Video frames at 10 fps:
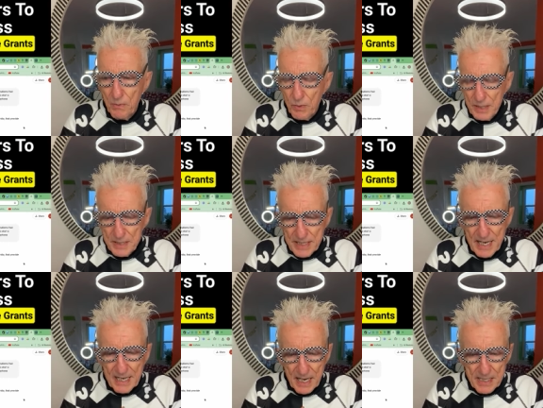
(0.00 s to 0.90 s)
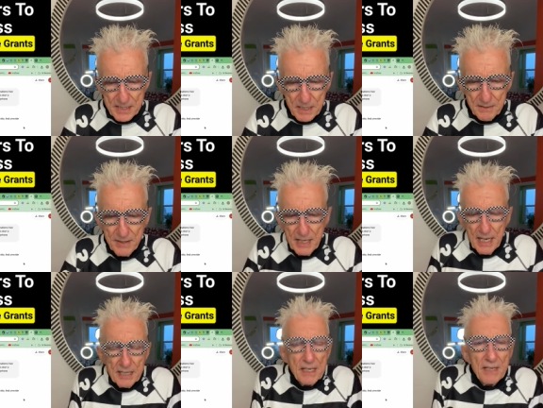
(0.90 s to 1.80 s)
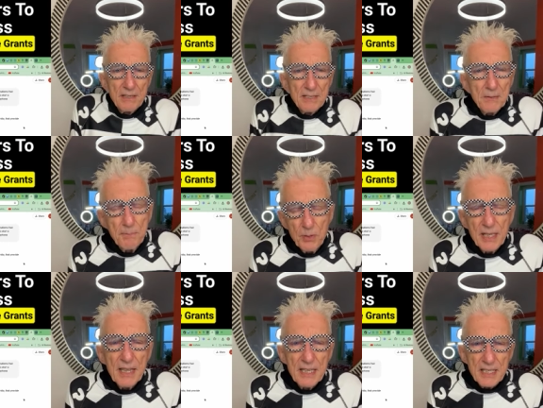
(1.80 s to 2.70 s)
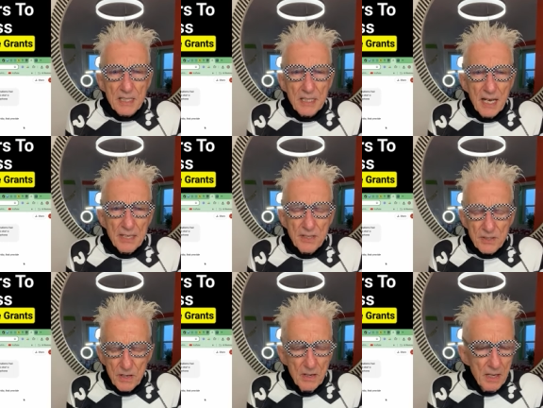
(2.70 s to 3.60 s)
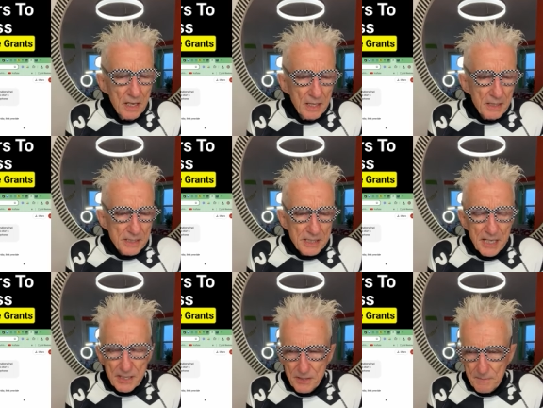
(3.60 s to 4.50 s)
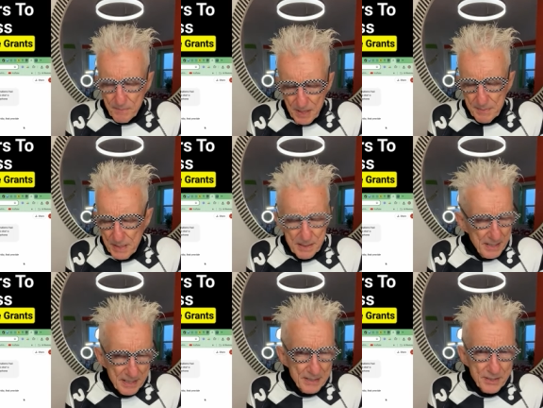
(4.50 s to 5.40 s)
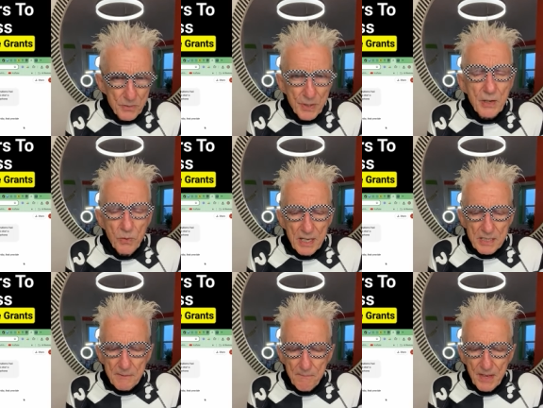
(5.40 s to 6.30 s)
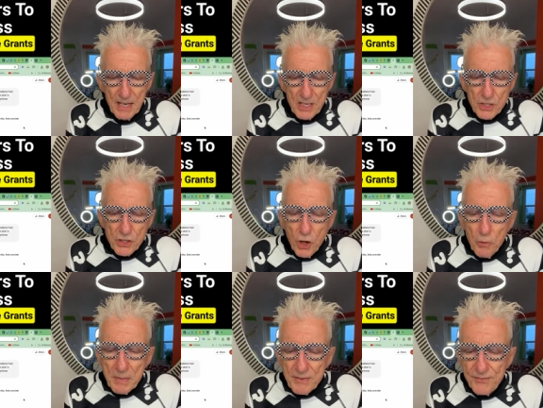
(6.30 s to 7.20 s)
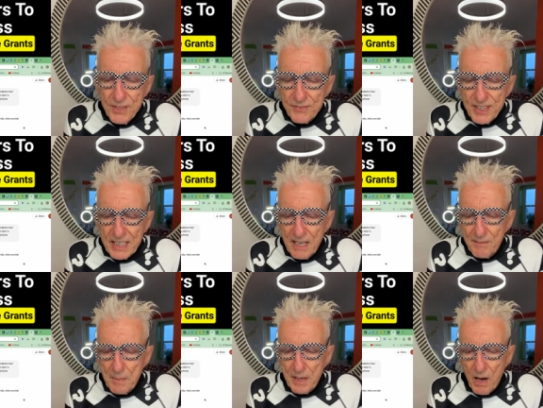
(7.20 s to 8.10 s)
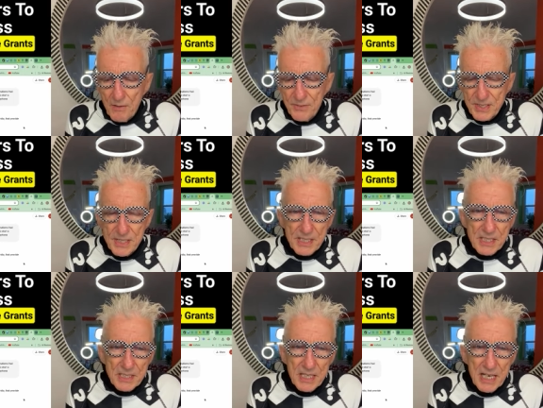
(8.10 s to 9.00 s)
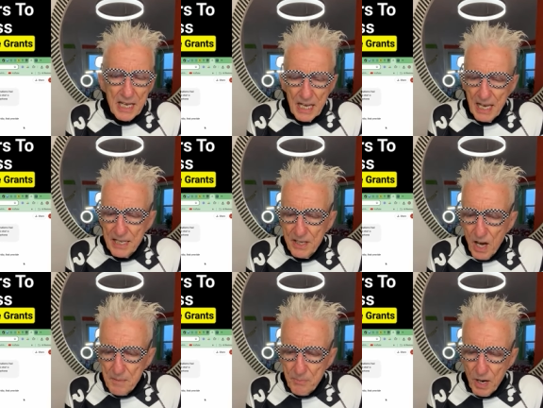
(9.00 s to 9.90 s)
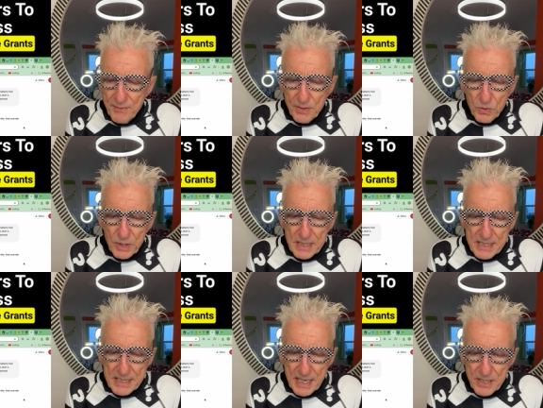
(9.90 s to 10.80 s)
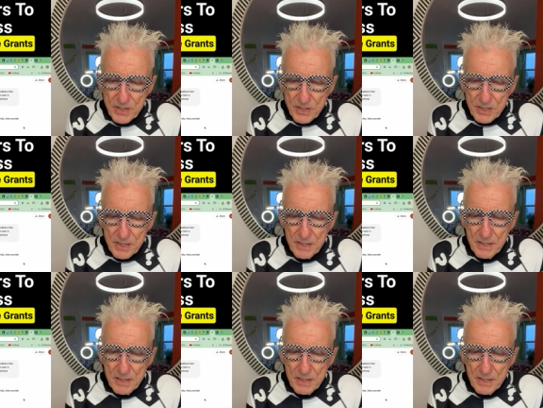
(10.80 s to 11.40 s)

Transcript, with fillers: one of these AI stuff, and you put in this as your uh, section, uh, uh as your request. Show me 50 government offices and nonprofit organizations